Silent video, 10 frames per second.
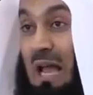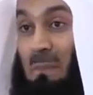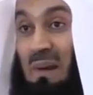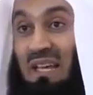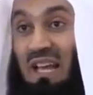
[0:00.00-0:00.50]

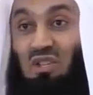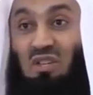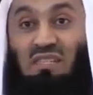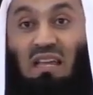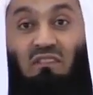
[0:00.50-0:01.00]

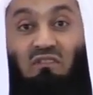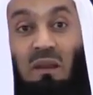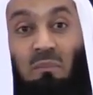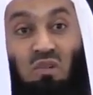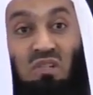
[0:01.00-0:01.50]
applications,
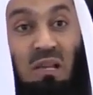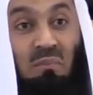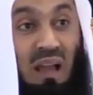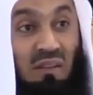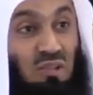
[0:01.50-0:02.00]
every
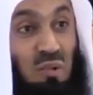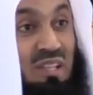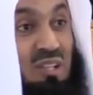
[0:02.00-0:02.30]
Muslim loves to